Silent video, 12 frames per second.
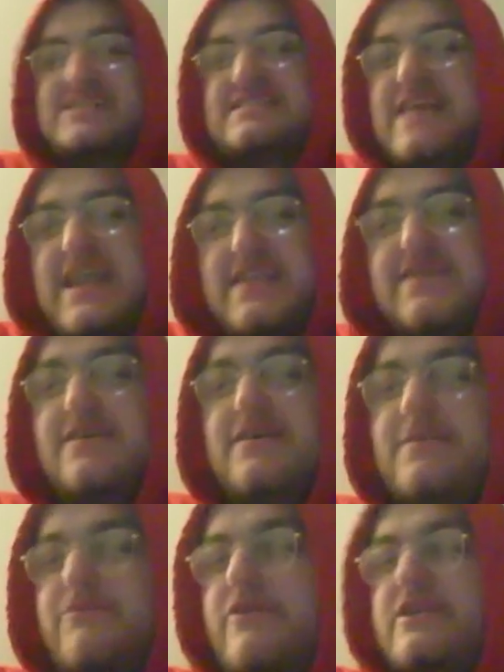instead,
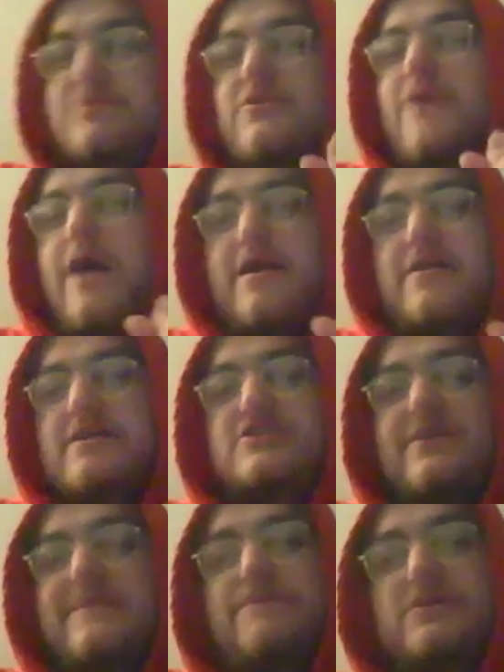Reese
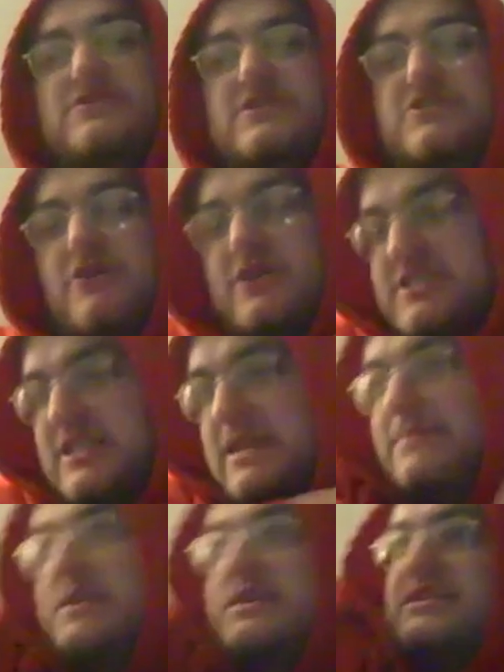McGuire puts the trust in
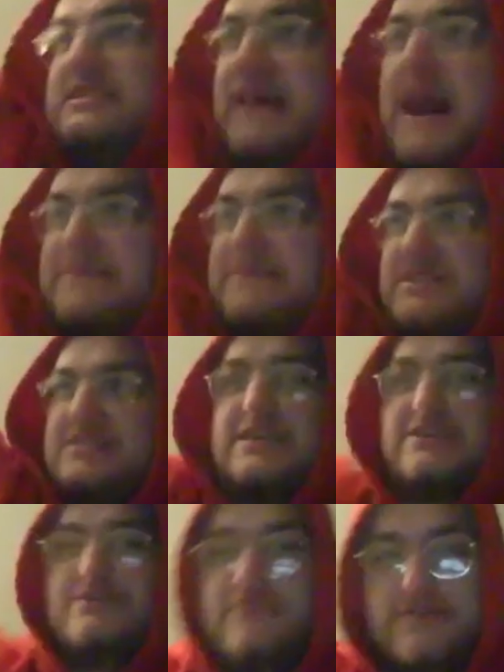him, slaps a
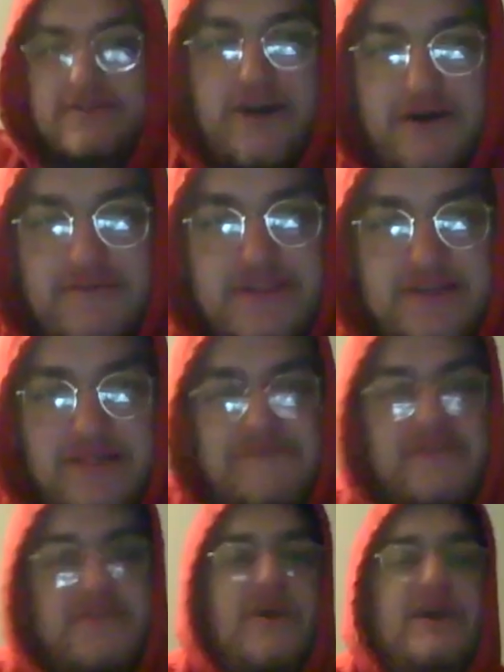single to lead off the
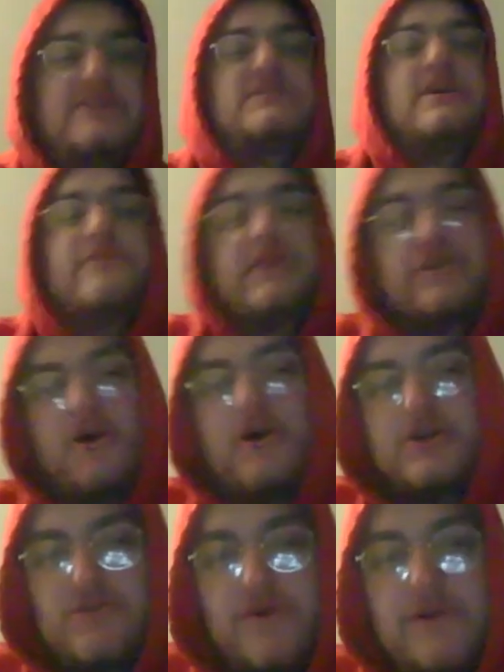11th last night. We
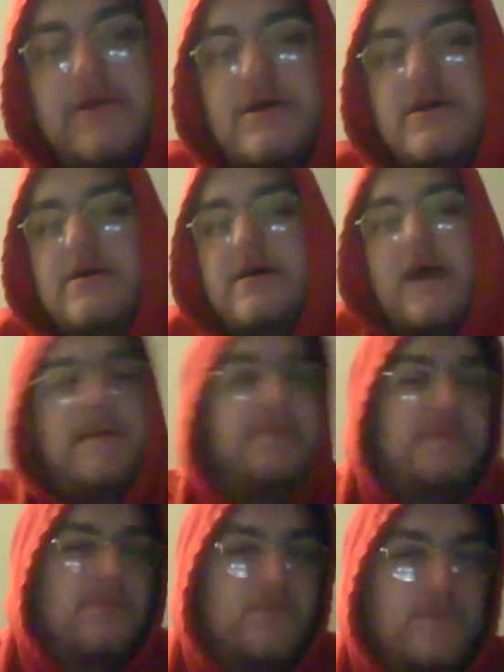crossed one,
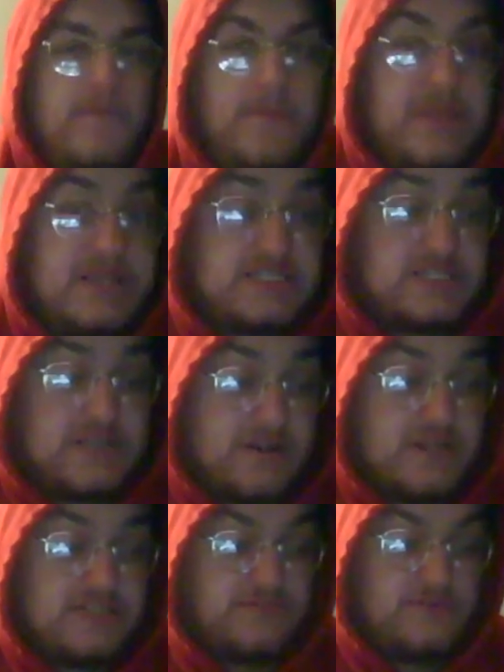and this
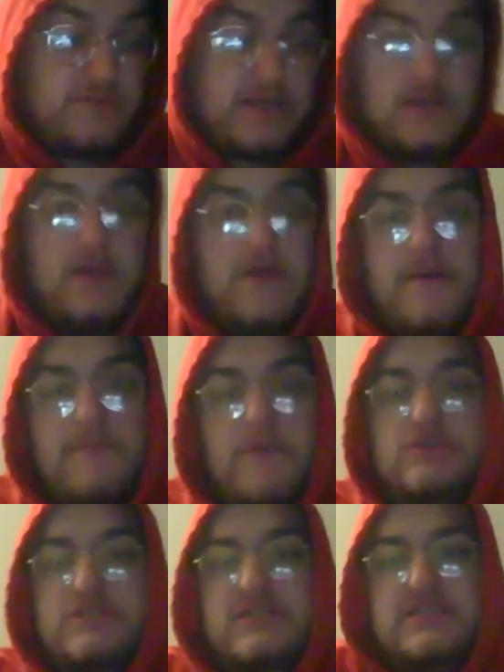series, like
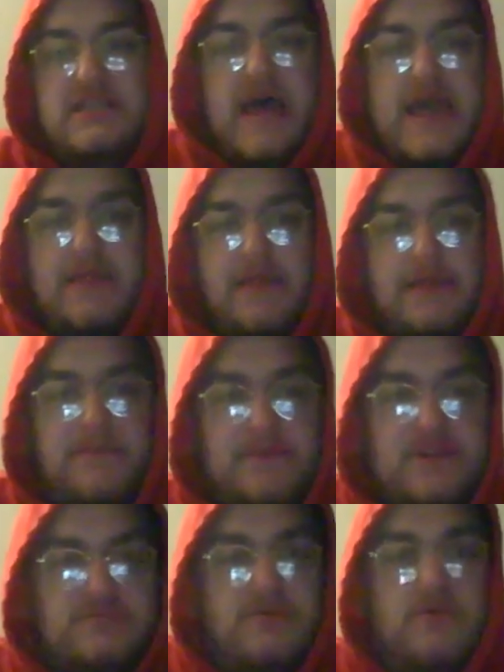mostly today, like
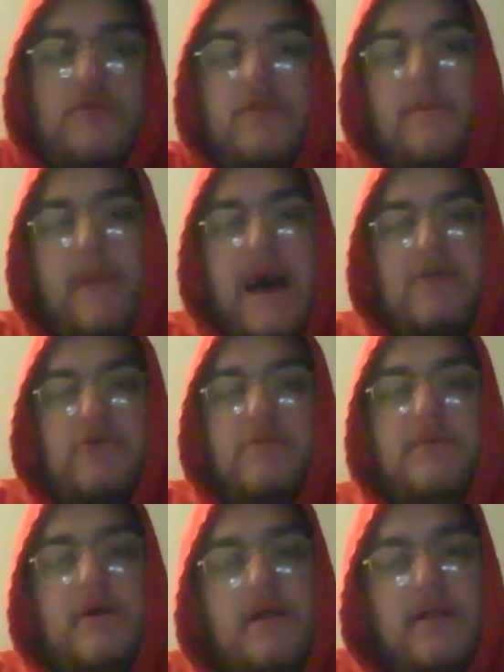because both of them
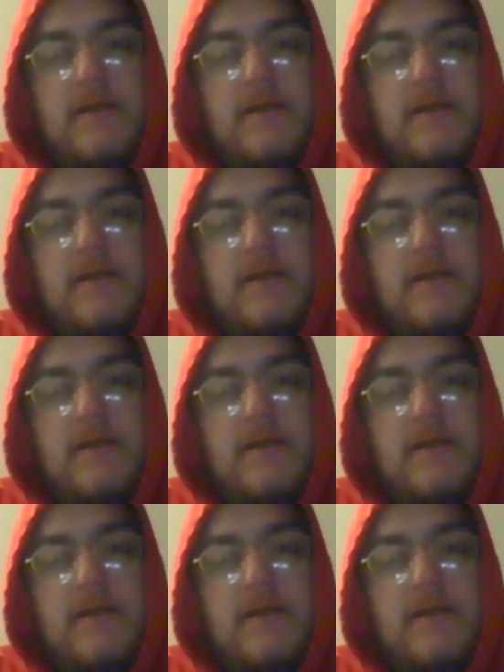battled, but